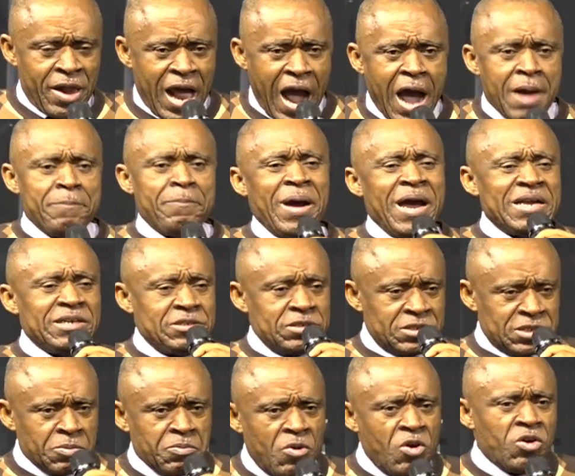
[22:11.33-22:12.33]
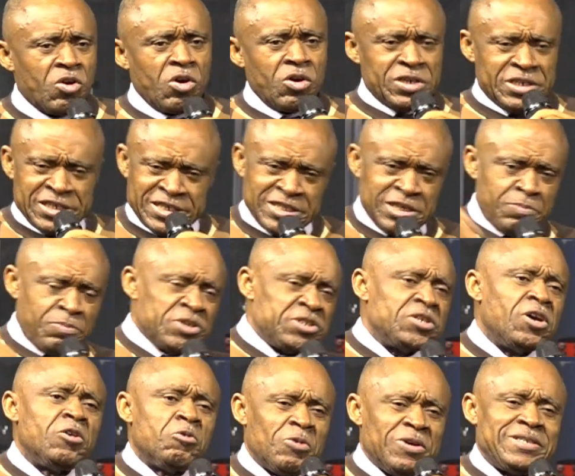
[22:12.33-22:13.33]
And by tomorrow,
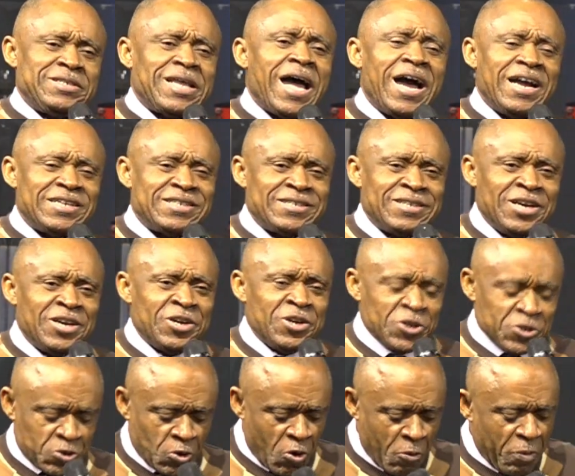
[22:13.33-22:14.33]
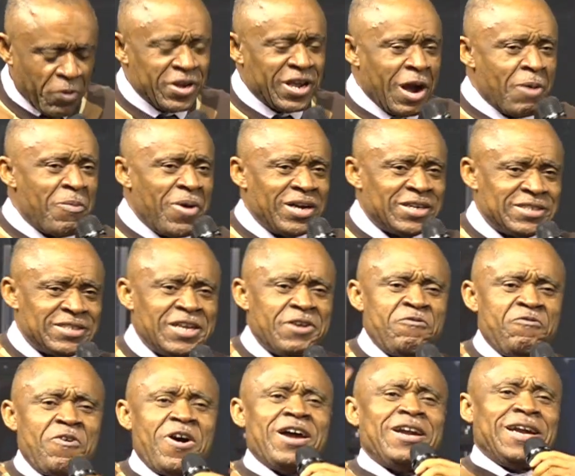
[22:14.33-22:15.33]
distribution will start. So open your mouth and say,
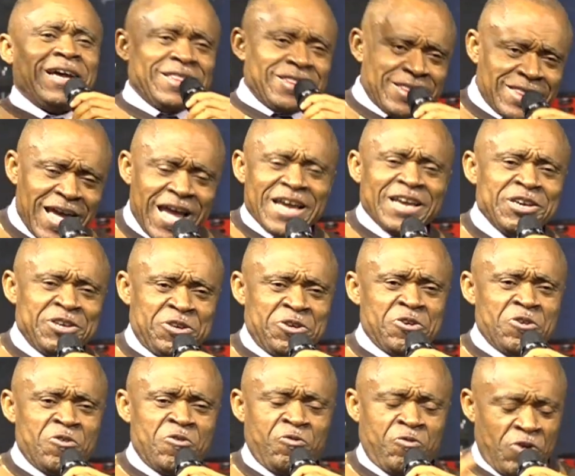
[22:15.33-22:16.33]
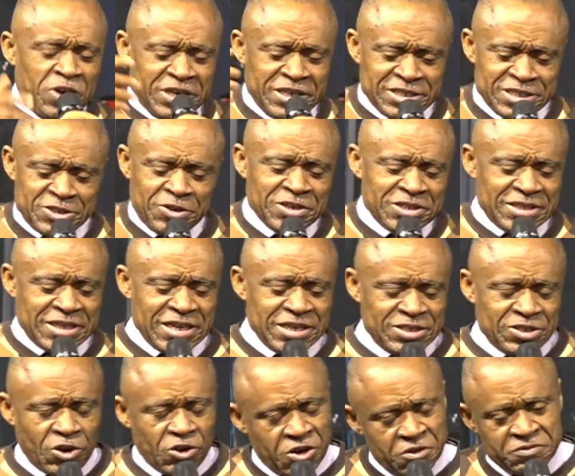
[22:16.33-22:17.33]
Father, thank you for the
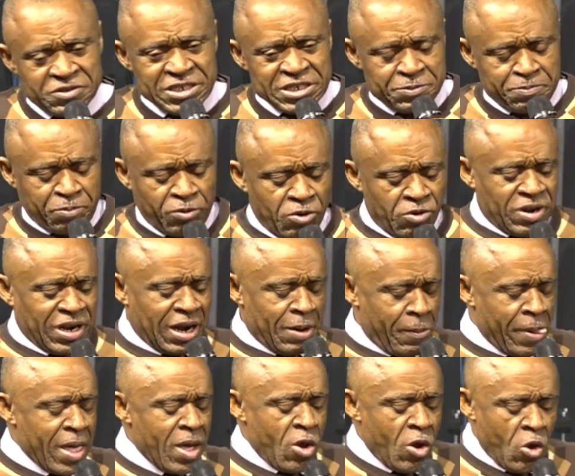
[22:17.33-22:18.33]
success of this program.